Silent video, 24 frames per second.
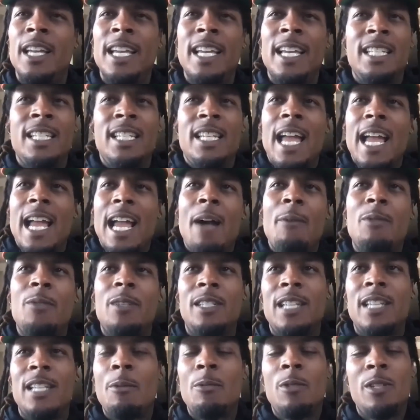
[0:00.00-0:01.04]
It's like I was,
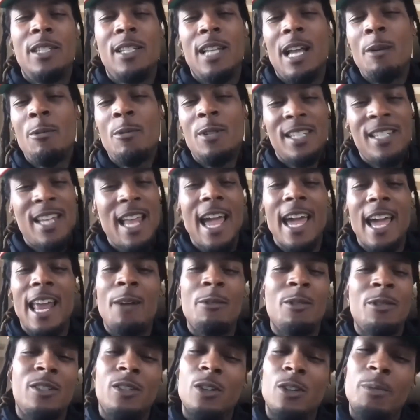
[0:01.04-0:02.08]
I was, I was sad. I
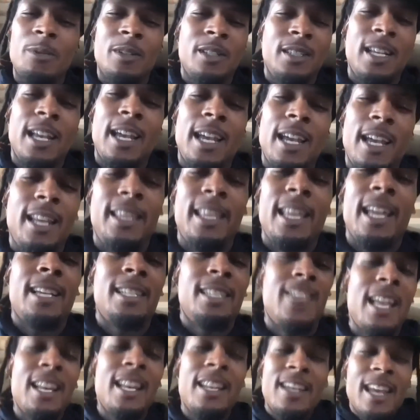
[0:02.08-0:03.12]
was super sad at that because
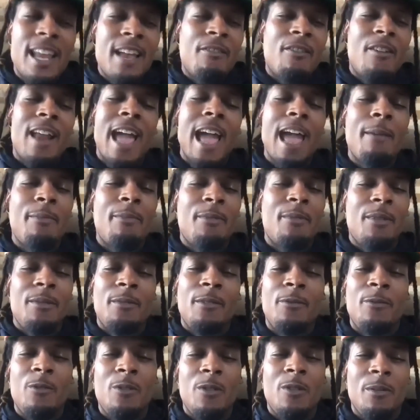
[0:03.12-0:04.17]
that never happened
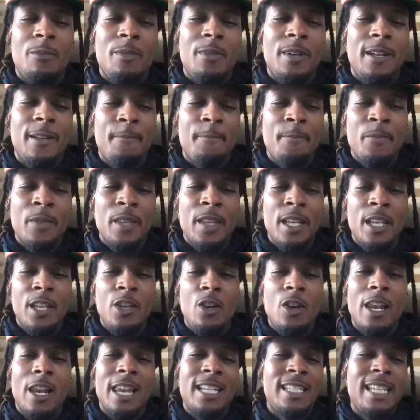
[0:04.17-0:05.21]
before. But you know,
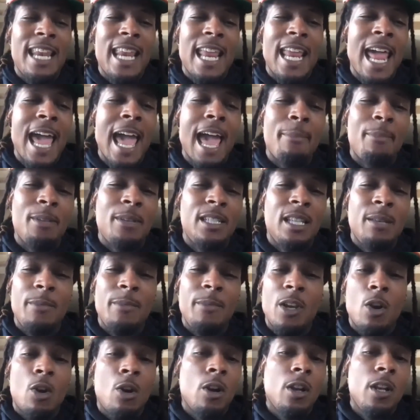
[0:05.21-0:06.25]
let's say that happened to me
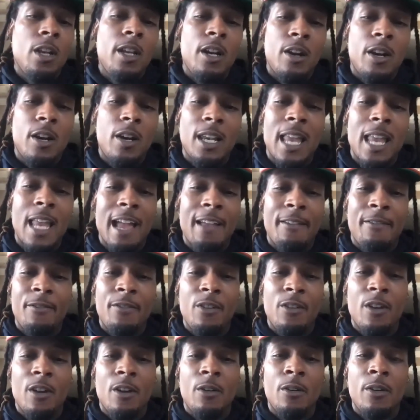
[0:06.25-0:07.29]
earlier in life, you
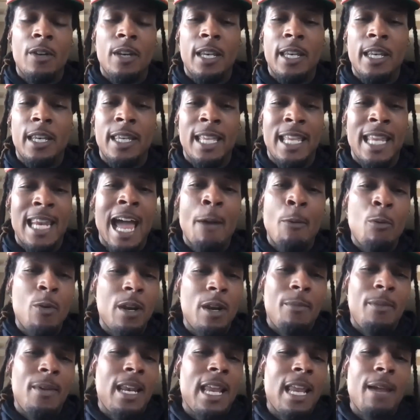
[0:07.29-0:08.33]
know, then I would have
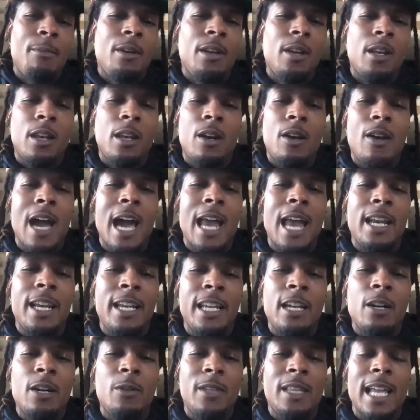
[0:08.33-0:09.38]
been able to learn how to
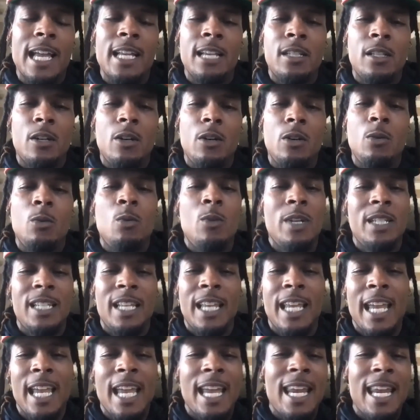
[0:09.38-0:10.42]
deal with that. So once
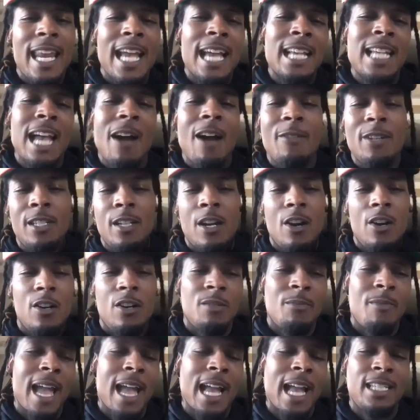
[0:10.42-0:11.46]
again, that's how it turns
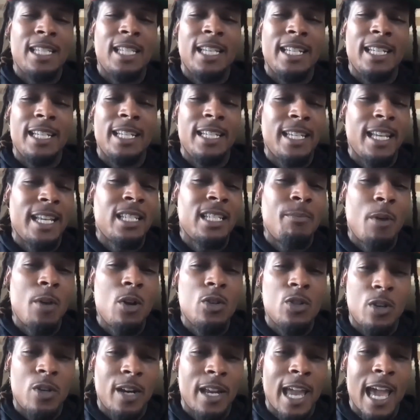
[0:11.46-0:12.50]
back into this
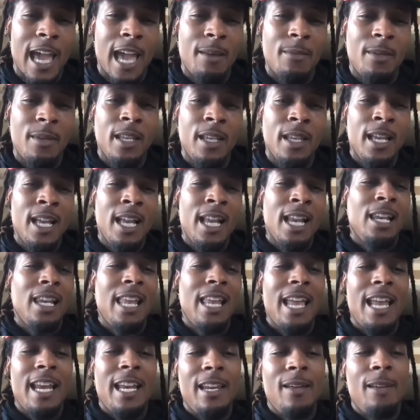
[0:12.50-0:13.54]
exposure academy,
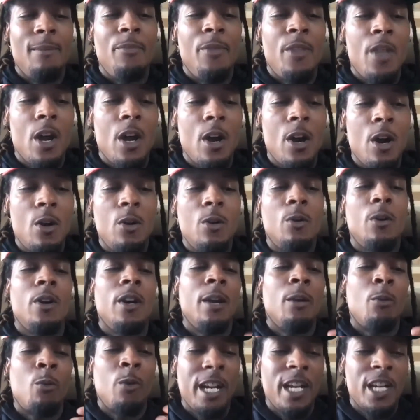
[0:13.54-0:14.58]
letting them know,
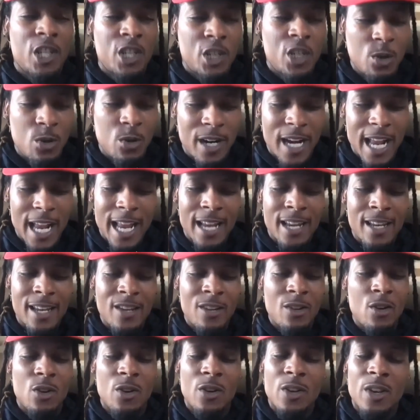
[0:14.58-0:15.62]
reassure that, you
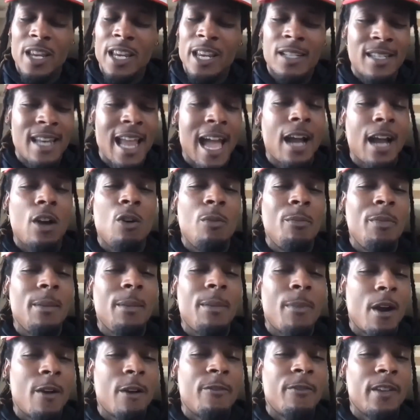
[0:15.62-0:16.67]
know, it's not going to be
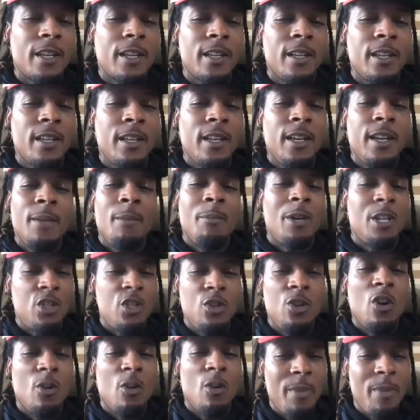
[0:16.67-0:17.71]
perfect but you
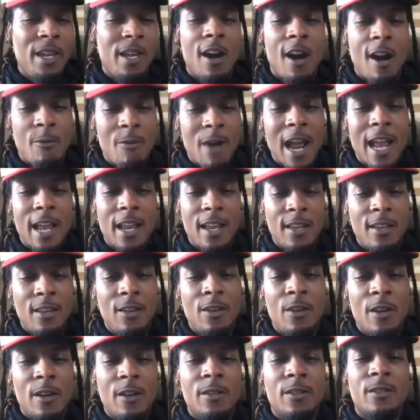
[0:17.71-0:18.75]
go be all right, you
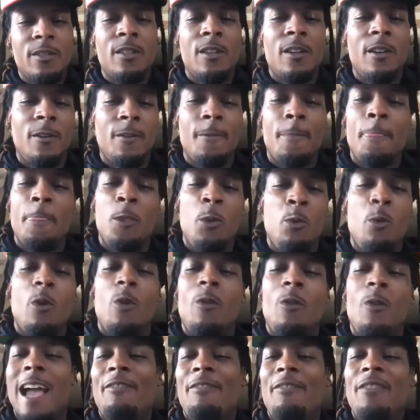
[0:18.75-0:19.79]
know. So yeah. you won't
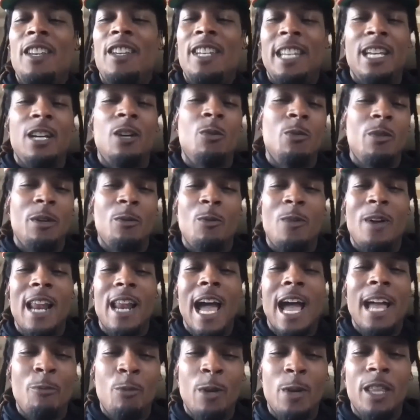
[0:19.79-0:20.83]
have to deal with what I
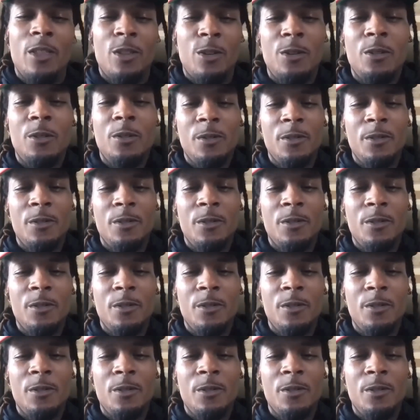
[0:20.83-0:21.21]
went through.